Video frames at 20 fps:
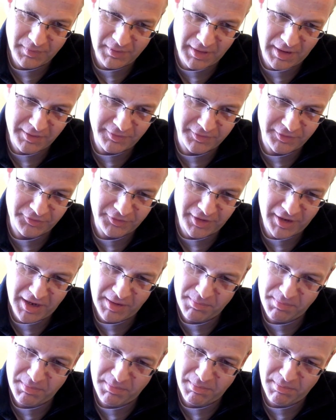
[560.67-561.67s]
It's a
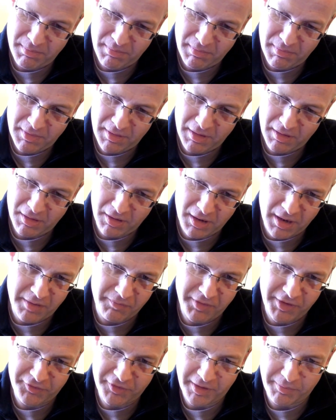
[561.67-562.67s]
shame that I
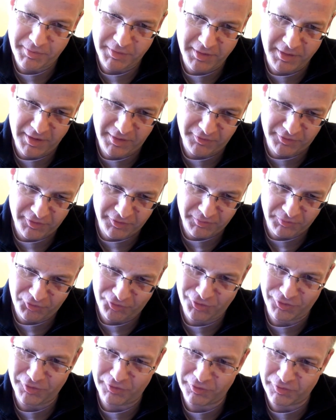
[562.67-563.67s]
can't read Japanese, because I'm
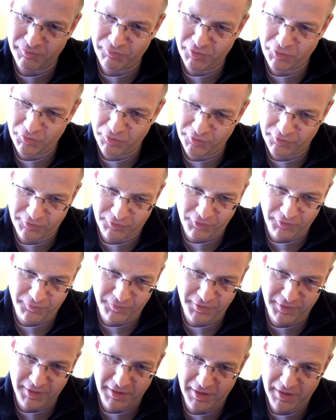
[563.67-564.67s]
sure there's some real good stuff
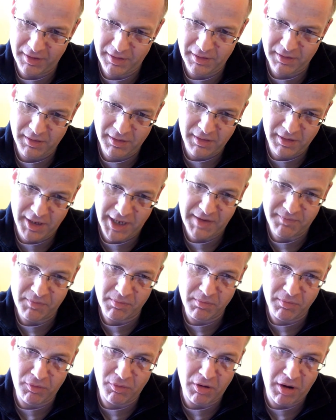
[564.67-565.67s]
in there. And even
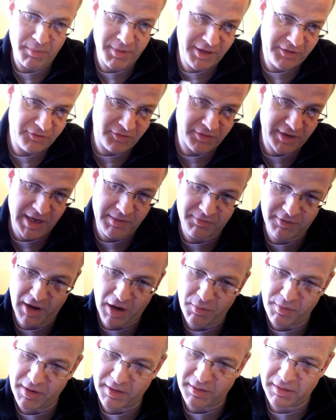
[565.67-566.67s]
more, I mean, it just keeps going.